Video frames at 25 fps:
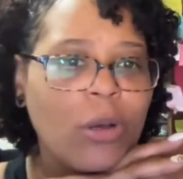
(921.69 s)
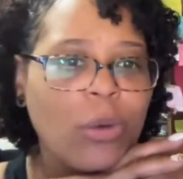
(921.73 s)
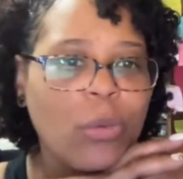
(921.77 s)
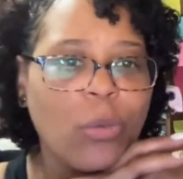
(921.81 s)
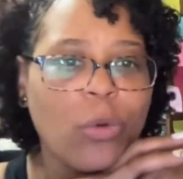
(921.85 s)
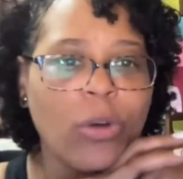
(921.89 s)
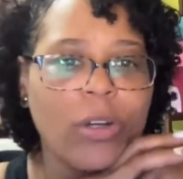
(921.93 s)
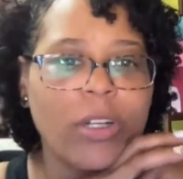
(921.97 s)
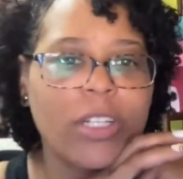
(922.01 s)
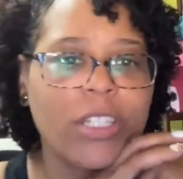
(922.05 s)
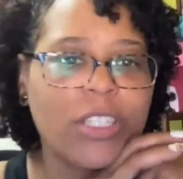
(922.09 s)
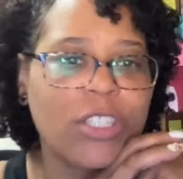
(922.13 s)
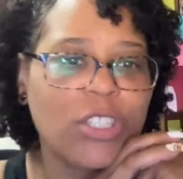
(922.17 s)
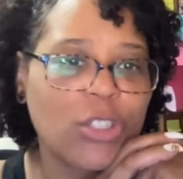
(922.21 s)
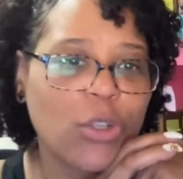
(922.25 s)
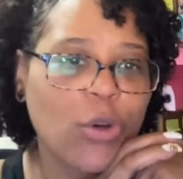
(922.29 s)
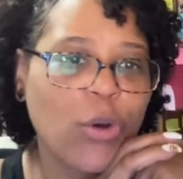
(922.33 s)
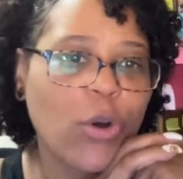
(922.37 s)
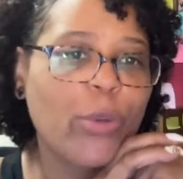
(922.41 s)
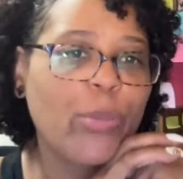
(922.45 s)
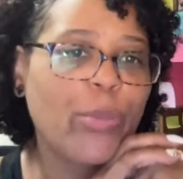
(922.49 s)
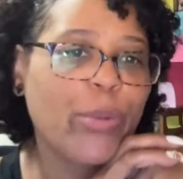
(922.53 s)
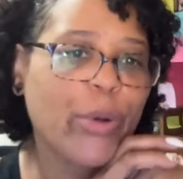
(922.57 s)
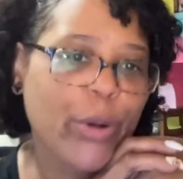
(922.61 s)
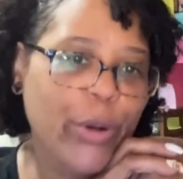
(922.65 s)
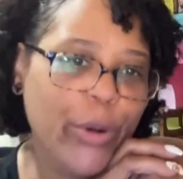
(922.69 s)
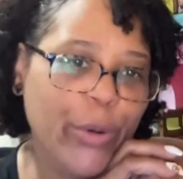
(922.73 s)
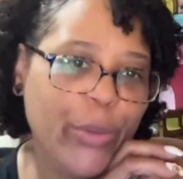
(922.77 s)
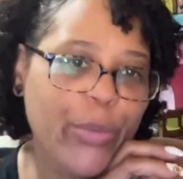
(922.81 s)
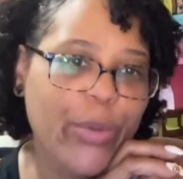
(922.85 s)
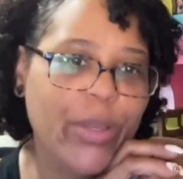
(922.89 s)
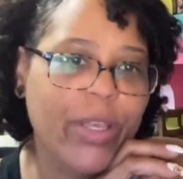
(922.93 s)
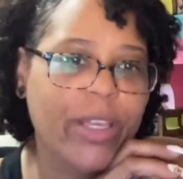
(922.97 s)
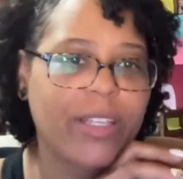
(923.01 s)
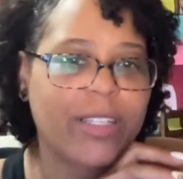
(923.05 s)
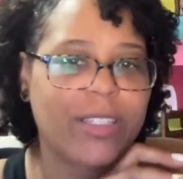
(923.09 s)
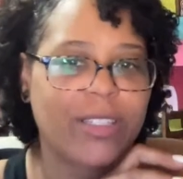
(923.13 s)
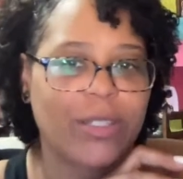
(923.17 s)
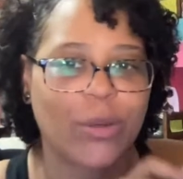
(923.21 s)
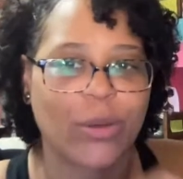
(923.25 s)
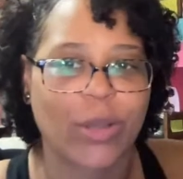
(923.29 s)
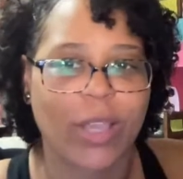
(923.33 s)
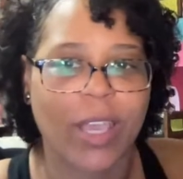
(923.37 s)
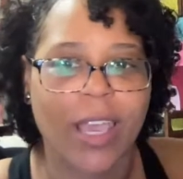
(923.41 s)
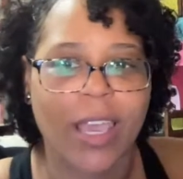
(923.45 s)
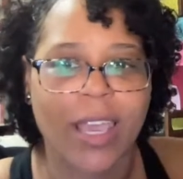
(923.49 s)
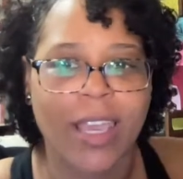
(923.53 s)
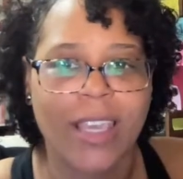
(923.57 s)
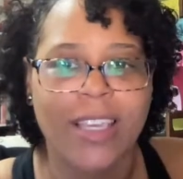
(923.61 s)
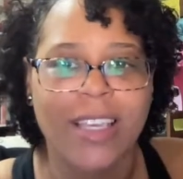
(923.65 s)
What is your purpose?
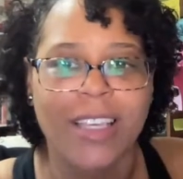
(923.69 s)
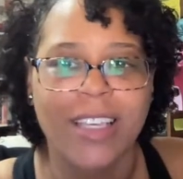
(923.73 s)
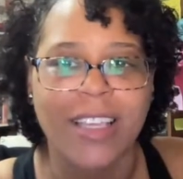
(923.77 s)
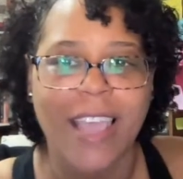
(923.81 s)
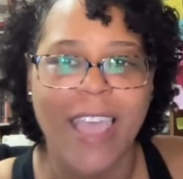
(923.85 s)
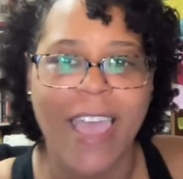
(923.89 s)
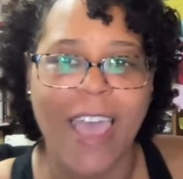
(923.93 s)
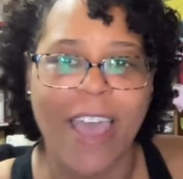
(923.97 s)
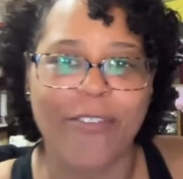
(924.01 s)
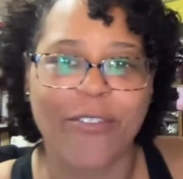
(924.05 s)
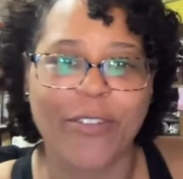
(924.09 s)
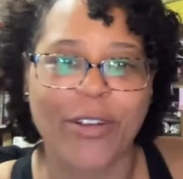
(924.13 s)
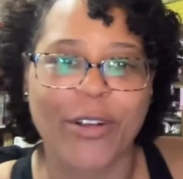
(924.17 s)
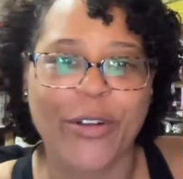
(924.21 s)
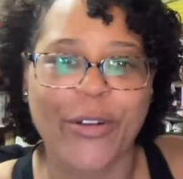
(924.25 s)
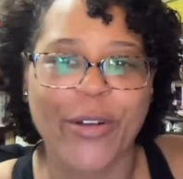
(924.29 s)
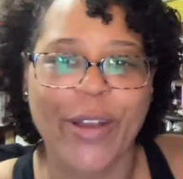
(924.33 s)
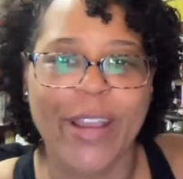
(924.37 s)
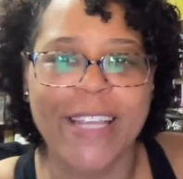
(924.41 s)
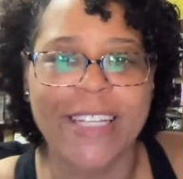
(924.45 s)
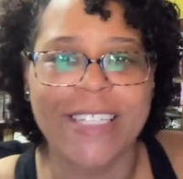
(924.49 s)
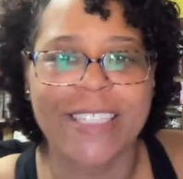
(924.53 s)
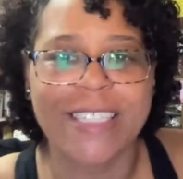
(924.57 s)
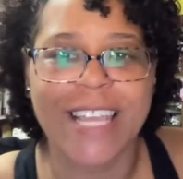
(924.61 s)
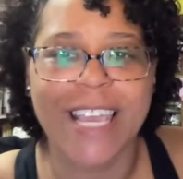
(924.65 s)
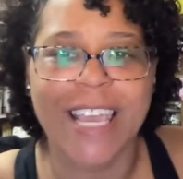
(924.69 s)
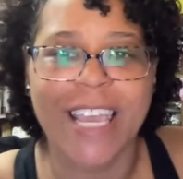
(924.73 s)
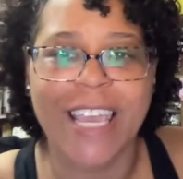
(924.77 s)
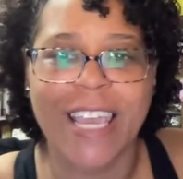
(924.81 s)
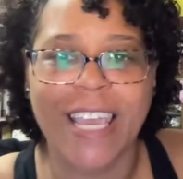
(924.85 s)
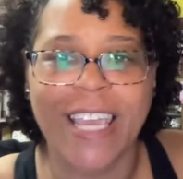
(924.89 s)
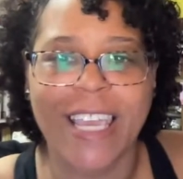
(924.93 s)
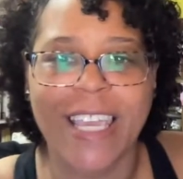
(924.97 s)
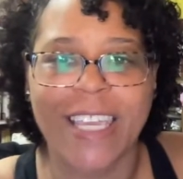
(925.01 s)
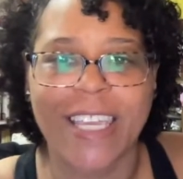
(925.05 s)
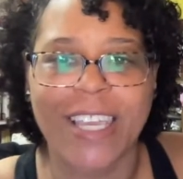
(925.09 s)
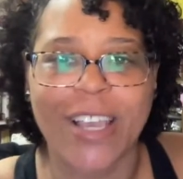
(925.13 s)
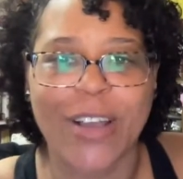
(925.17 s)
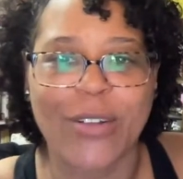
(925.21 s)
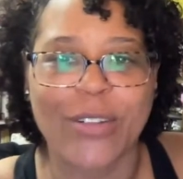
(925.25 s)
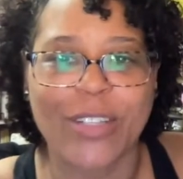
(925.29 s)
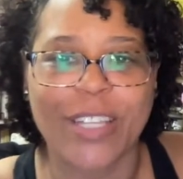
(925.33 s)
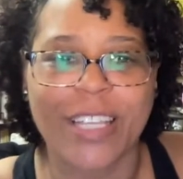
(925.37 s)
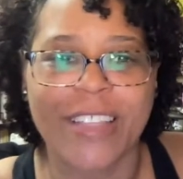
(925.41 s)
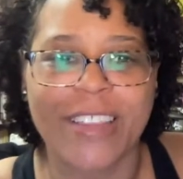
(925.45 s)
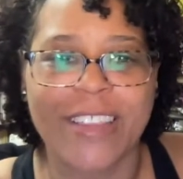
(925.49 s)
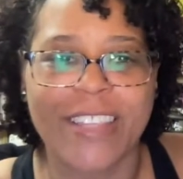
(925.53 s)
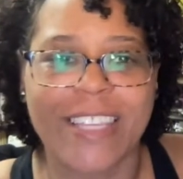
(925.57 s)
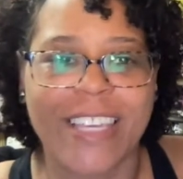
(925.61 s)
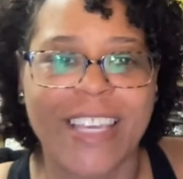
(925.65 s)
Okay. Have a great day,
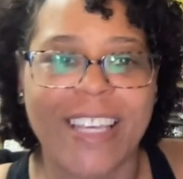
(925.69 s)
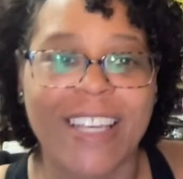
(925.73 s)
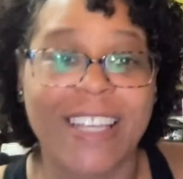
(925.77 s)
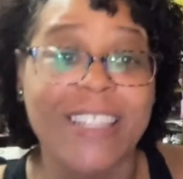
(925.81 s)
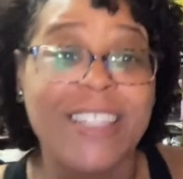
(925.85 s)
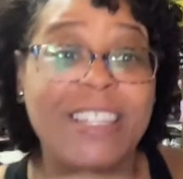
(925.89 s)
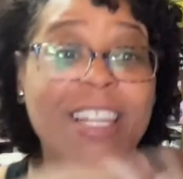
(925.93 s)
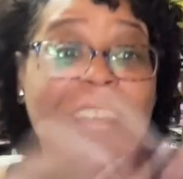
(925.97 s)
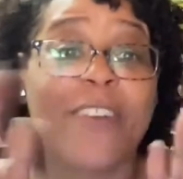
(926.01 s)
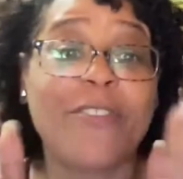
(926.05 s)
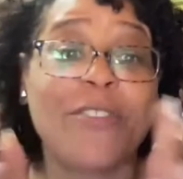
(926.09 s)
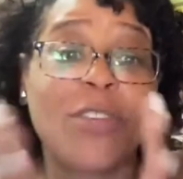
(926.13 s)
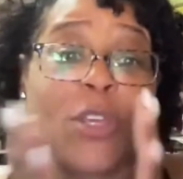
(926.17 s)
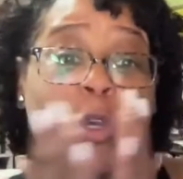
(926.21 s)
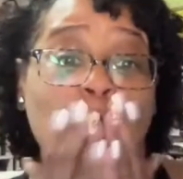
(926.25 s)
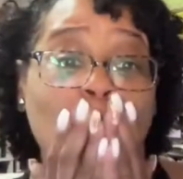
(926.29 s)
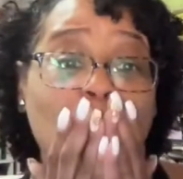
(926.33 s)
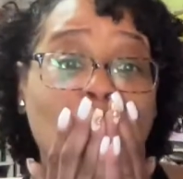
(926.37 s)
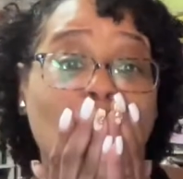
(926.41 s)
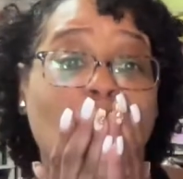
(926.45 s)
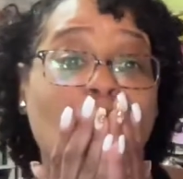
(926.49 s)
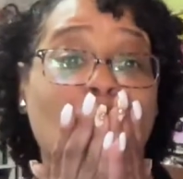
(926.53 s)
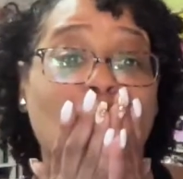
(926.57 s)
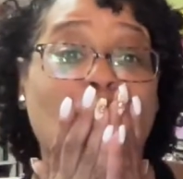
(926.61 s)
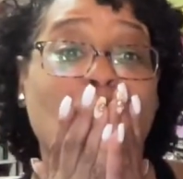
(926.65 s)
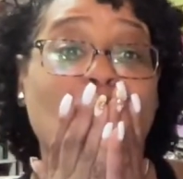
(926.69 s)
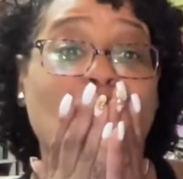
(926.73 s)
Olympia. Love you.